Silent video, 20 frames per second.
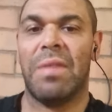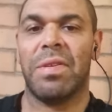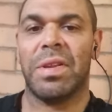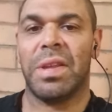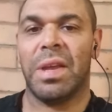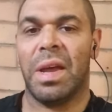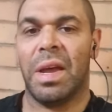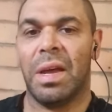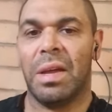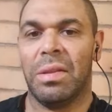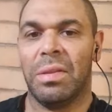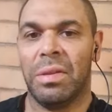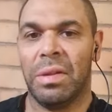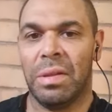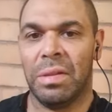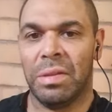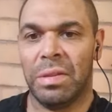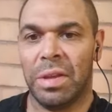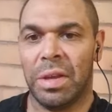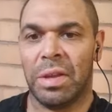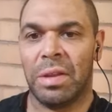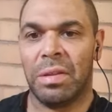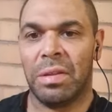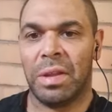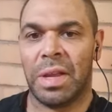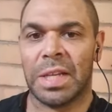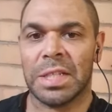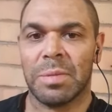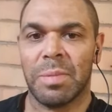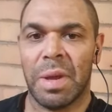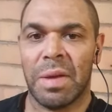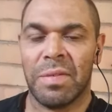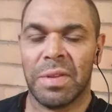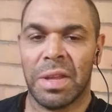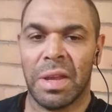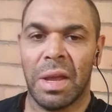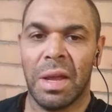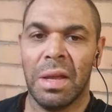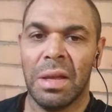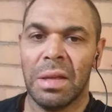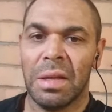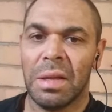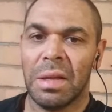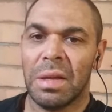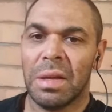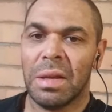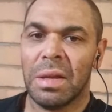avatar, the customer avatar.